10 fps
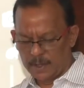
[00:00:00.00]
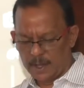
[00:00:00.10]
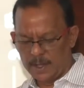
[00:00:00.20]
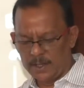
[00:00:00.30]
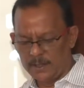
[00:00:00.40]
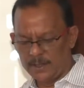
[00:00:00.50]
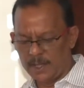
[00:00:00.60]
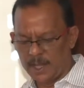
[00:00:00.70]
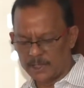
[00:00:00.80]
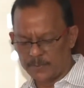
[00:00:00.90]
and in the
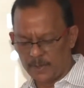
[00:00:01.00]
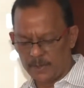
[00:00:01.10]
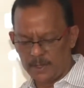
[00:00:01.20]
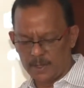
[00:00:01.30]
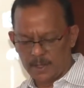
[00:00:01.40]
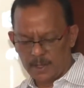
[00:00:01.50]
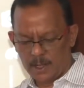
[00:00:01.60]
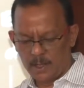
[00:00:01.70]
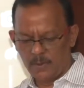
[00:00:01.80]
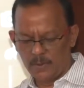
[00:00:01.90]
dashboard
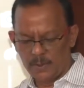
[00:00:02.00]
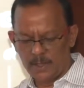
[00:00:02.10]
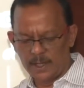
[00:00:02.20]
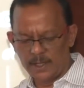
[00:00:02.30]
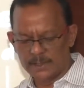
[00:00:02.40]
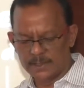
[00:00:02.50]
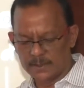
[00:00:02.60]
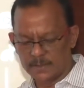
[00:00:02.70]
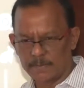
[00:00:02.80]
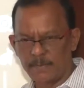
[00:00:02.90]
now let
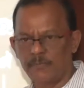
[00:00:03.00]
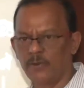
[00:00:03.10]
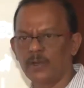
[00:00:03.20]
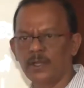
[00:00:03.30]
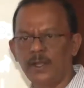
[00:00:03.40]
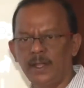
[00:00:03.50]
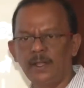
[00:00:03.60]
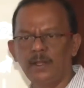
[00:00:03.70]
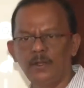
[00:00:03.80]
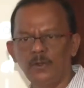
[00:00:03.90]
us before
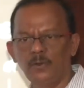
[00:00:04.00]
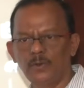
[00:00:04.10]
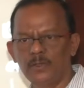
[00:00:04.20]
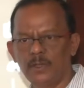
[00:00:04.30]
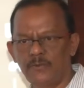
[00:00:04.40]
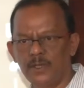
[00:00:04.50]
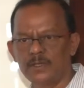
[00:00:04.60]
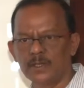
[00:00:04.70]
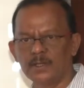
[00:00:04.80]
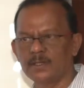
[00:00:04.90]
getting into the
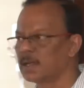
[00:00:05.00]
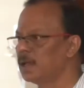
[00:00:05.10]
features